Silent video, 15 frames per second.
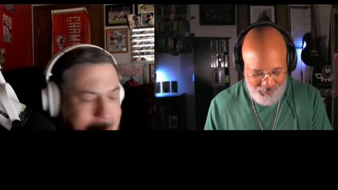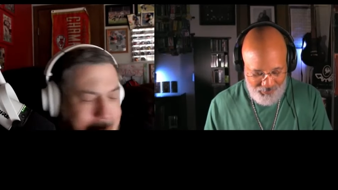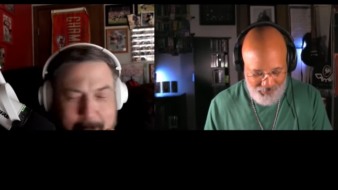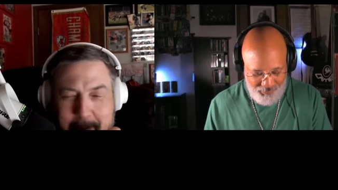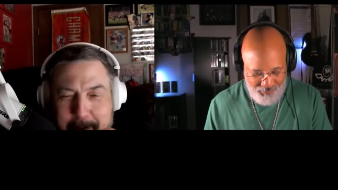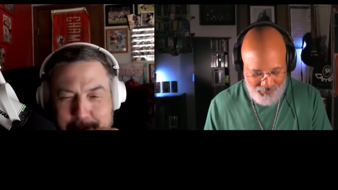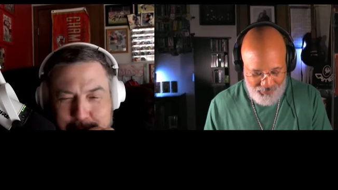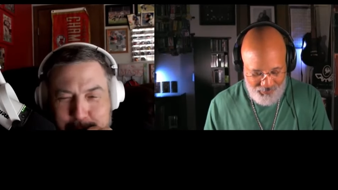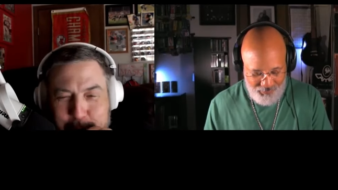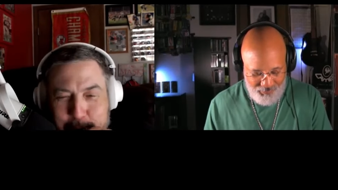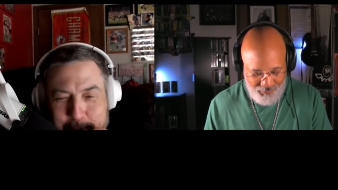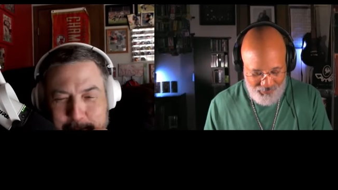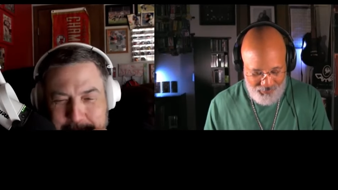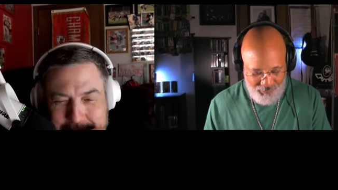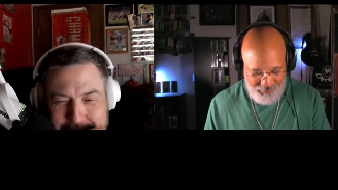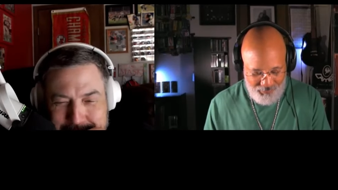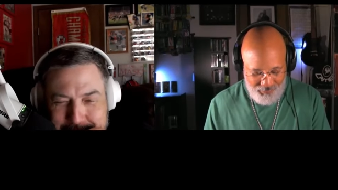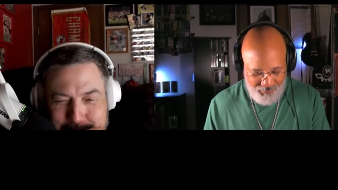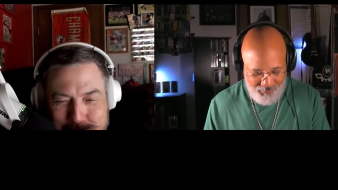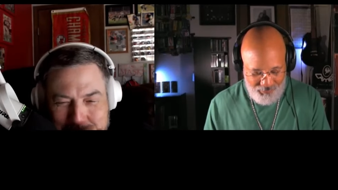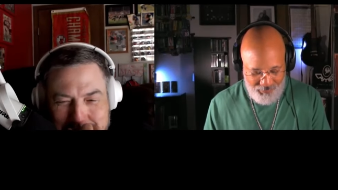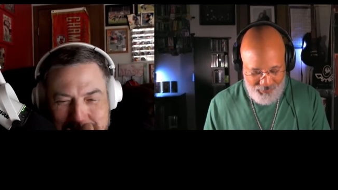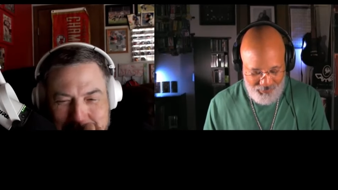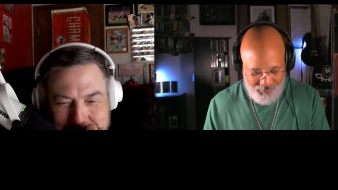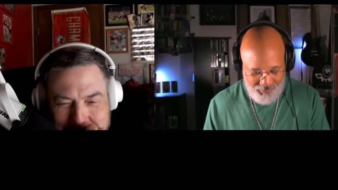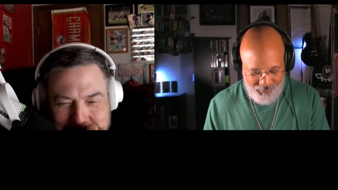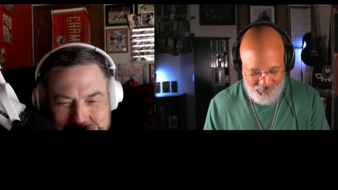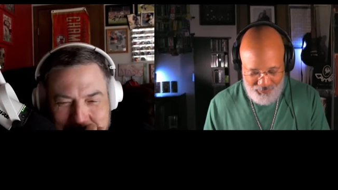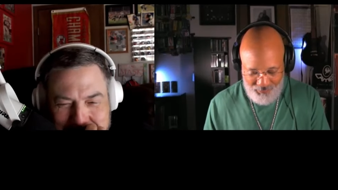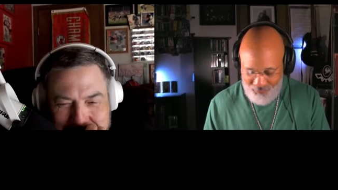Speaker 1: I'm also going with the Eagles.
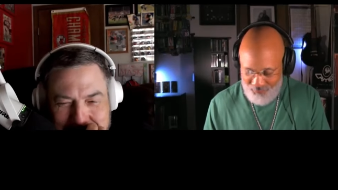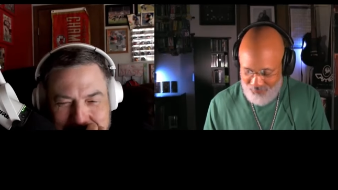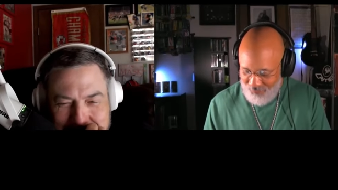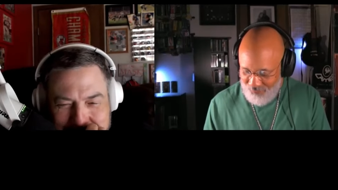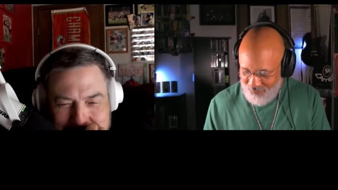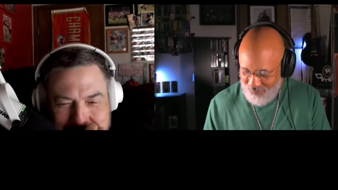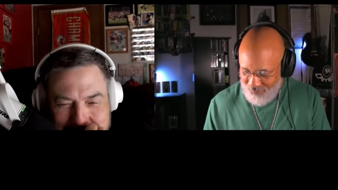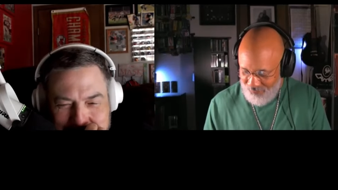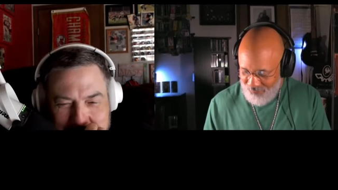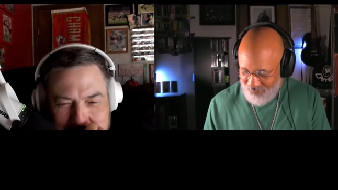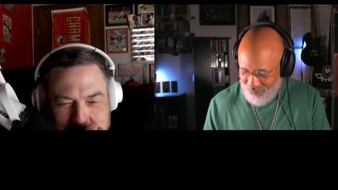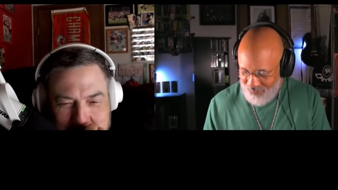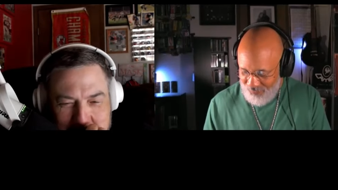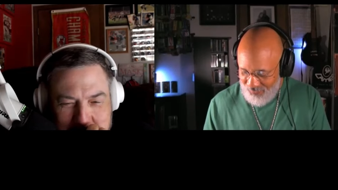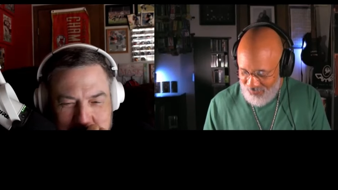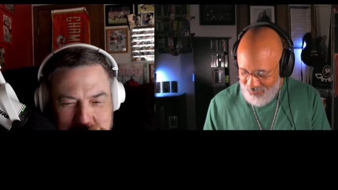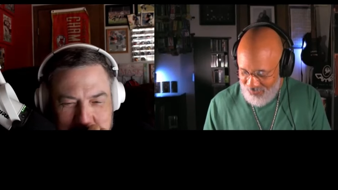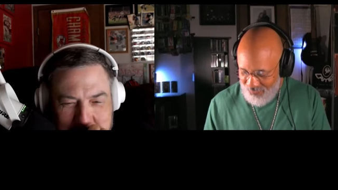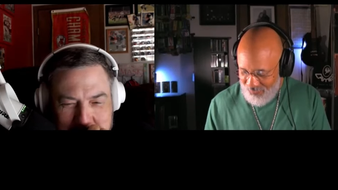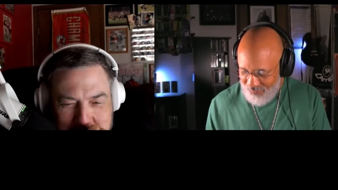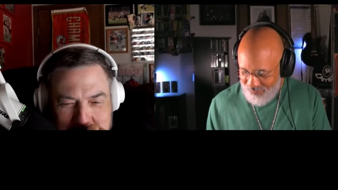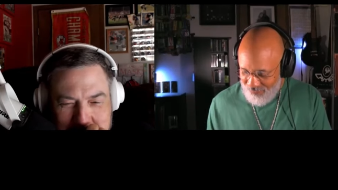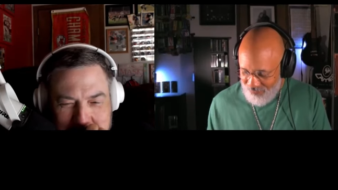All right.